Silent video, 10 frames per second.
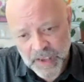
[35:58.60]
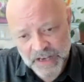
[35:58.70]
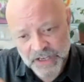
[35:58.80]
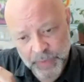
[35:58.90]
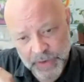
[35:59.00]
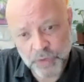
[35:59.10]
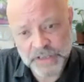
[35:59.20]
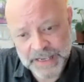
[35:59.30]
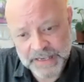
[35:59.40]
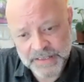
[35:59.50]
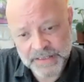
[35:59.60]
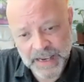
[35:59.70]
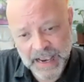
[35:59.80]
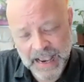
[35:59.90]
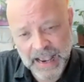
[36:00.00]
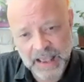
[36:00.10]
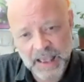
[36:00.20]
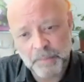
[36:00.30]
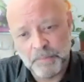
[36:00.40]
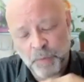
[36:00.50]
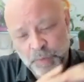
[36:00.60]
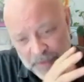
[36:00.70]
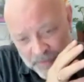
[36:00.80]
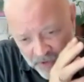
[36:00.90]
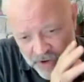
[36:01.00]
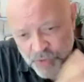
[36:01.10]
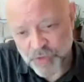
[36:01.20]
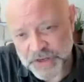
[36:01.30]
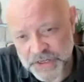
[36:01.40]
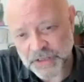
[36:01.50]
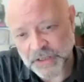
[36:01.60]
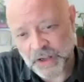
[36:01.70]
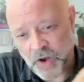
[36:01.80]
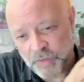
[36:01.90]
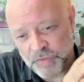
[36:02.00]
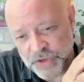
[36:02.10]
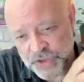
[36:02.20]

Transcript: and so we looked east but we've been very critical of the